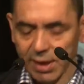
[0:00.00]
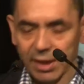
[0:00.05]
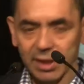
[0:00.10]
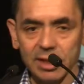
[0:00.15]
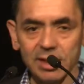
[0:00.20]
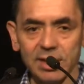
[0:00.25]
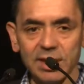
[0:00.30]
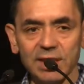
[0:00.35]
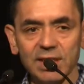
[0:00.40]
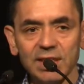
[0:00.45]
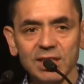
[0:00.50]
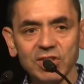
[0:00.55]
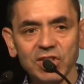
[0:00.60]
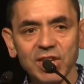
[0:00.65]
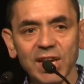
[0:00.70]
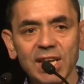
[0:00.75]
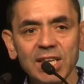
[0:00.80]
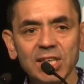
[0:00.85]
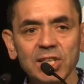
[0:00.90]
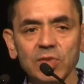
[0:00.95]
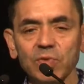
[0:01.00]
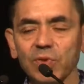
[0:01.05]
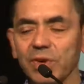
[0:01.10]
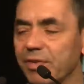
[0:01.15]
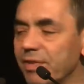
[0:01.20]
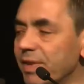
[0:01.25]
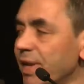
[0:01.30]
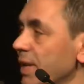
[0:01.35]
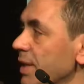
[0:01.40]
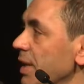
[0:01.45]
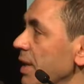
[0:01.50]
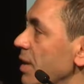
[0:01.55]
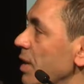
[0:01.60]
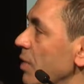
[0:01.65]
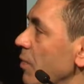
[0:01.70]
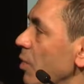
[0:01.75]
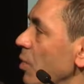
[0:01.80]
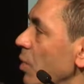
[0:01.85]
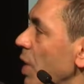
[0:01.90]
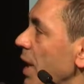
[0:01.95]
The challenge with that is,
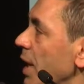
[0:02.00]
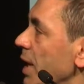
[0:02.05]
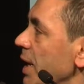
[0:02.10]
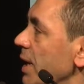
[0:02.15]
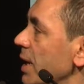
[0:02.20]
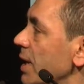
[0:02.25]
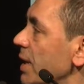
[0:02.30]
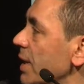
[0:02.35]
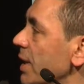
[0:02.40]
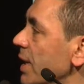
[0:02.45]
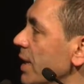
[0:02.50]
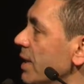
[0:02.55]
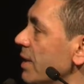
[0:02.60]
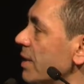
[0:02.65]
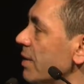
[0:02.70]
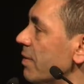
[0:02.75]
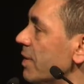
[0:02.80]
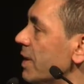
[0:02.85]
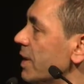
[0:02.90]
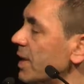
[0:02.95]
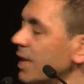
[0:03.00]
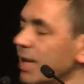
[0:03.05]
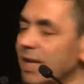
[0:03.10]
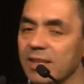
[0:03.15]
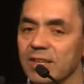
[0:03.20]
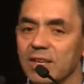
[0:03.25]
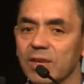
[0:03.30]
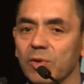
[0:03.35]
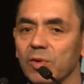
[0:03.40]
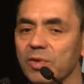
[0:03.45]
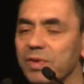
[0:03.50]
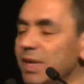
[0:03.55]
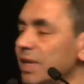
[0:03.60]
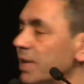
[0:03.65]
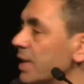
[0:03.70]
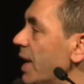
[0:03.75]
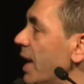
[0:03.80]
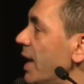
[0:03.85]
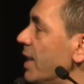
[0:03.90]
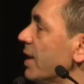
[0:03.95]
if you are interested in using
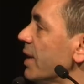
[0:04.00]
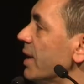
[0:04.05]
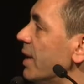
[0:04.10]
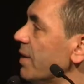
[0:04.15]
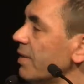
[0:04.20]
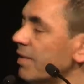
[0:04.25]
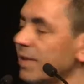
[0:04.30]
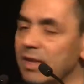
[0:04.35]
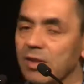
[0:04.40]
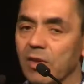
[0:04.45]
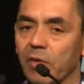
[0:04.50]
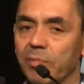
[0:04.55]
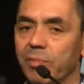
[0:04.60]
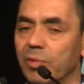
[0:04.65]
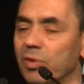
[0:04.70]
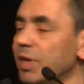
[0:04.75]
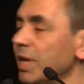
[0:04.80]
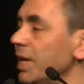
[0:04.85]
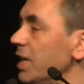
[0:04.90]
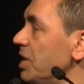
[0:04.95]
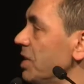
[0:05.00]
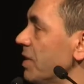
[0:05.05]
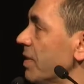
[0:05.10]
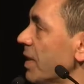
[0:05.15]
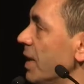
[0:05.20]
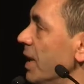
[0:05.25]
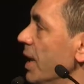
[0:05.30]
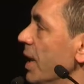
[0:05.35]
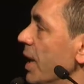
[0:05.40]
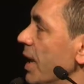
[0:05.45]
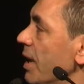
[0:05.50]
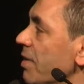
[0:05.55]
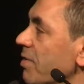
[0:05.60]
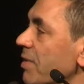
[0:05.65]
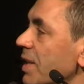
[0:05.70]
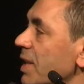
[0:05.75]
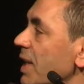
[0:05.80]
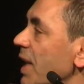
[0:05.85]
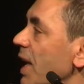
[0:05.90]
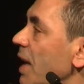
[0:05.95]
the entire set of mutations, is
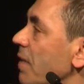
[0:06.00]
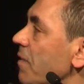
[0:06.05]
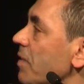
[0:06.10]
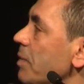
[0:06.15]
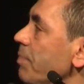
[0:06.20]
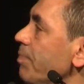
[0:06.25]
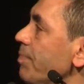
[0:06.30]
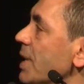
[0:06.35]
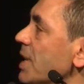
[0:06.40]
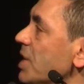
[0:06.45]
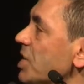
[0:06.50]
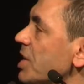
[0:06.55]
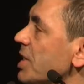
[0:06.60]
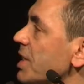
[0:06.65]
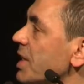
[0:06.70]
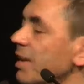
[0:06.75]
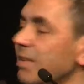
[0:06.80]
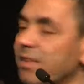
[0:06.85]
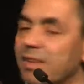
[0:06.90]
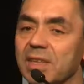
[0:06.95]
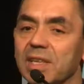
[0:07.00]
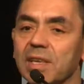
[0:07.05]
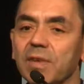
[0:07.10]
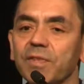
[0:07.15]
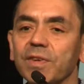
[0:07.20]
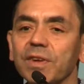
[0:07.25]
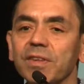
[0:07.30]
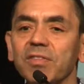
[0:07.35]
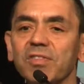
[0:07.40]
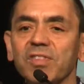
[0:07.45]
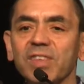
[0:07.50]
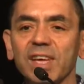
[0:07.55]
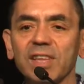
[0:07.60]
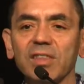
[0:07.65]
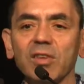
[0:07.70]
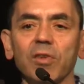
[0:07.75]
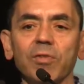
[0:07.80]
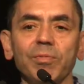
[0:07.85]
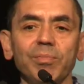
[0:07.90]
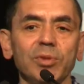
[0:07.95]
that every patient has a different set
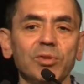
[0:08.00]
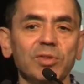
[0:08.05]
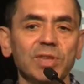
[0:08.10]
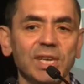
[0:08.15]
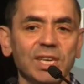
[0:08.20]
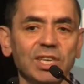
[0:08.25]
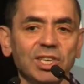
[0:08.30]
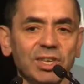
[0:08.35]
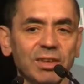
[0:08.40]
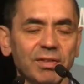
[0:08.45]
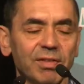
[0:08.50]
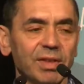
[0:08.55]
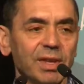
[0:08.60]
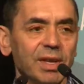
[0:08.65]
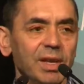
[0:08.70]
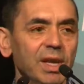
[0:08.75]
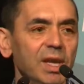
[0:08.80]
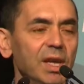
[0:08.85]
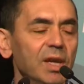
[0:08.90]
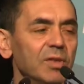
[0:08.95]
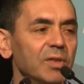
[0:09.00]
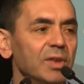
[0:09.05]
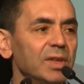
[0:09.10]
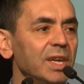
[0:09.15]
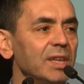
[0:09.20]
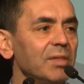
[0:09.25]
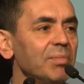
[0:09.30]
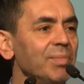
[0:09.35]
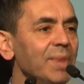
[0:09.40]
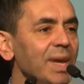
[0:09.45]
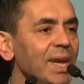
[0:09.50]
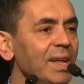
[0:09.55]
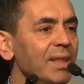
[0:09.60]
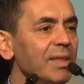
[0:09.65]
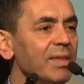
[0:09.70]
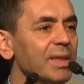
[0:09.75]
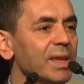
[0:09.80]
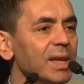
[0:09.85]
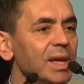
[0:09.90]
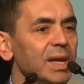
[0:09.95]
of mutations. So that
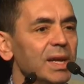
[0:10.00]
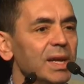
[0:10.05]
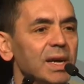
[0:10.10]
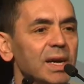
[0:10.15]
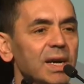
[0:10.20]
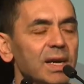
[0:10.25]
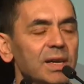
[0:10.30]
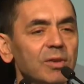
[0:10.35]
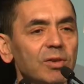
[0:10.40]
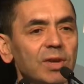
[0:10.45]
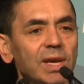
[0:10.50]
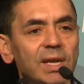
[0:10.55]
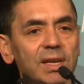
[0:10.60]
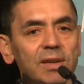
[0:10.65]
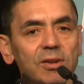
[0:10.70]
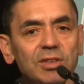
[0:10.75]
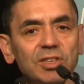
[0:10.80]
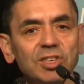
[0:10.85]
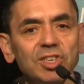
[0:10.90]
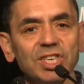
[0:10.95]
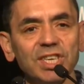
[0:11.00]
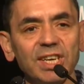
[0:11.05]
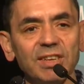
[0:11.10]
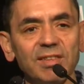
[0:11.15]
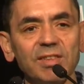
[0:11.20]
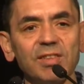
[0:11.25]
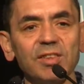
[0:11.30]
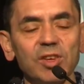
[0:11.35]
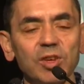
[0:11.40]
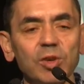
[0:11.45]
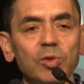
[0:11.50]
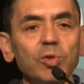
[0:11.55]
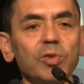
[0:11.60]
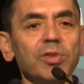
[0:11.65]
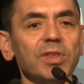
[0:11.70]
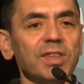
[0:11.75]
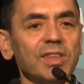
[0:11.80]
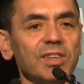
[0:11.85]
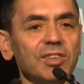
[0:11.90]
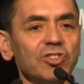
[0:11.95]
means you cannot just use
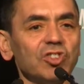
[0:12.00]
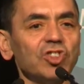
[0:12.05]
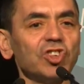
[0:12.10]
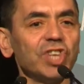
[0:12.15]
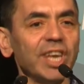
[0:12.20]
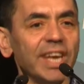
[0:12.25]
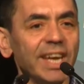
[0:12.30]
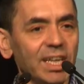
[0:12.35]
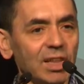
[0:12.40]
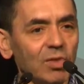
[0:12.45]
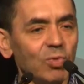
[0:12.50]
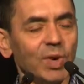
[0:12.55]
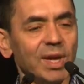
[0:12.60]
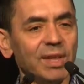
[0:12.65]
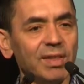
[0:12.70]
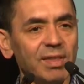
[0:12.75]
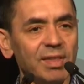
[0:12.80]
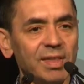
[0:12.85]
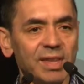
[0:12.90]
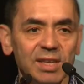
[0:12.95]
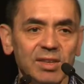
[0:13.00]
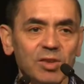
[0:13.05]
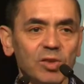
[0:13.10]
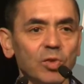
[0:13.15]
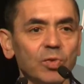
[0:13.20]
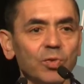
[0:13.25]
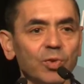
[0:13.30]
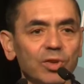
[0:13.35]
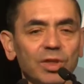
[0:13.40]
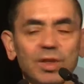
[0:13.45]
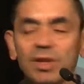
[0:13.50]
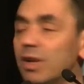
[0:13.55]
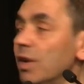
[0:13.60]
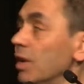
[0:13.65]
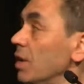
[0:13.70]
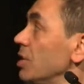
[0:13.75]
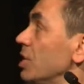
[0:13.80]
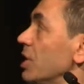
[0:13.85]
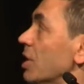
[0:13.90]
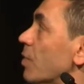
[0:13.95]
the shared ones, then you would
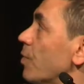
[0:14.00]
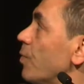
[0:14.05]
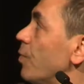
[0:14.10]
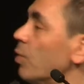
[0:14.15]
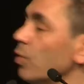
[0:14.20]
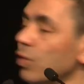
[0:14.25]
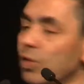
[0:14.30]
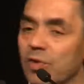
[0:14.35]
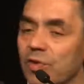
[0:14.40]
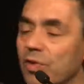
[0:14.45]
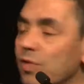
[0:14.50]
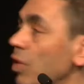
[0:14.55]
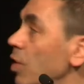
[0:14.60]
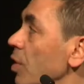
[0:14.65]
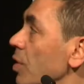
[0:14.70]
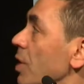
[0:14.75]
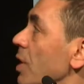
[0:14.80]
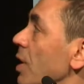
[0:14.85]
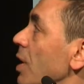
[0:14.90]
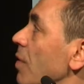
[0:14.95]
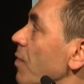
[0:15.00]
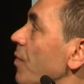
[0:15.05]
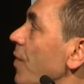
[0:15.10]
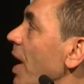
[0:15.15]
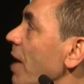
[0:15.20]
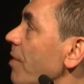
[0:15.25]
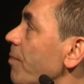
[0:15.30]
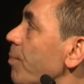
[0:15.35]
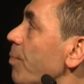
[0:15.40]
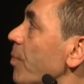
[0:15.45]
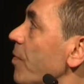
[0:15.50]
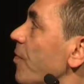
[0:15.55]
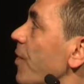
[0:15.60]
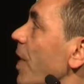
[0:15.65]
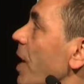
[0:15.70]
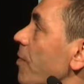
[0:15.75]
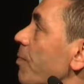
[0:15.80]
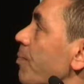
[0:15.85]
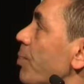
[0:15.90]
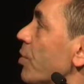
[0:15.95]
just focus on
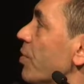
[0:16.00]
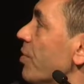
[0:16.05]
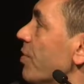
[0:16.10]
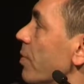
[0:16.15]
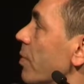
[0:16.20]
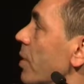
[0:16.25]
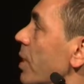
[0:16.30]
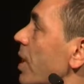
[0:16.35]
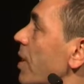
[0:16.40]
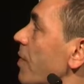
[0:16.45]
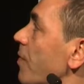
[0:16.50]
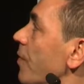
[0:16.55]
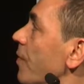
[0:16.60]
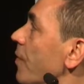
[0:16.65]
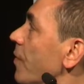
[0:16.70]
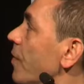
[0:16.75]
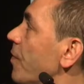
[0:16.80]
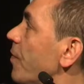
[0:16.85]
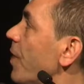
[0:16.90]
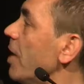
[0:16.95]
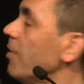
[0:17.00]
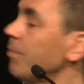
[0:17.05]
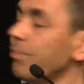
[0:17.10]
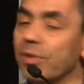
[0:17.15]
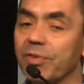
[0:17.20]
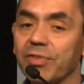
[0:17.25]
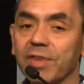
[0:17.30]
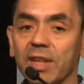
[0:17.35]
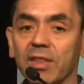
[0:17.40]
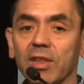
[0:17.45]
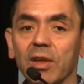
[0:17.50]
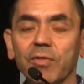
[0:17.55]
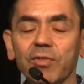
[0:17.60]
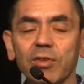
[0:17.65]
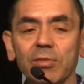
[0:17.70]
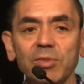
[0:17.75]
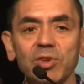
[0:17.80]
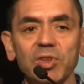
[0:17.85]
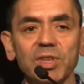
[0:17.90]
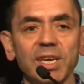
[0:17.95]
5% of the
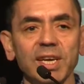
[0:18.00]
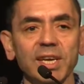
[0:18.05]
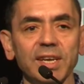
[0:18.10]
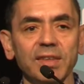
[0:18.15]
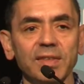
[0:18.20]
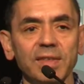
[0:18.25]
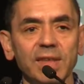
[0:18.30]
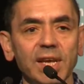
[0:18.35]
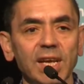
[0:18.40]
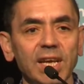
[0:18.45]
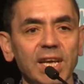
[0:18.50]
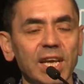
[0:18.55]
mutations.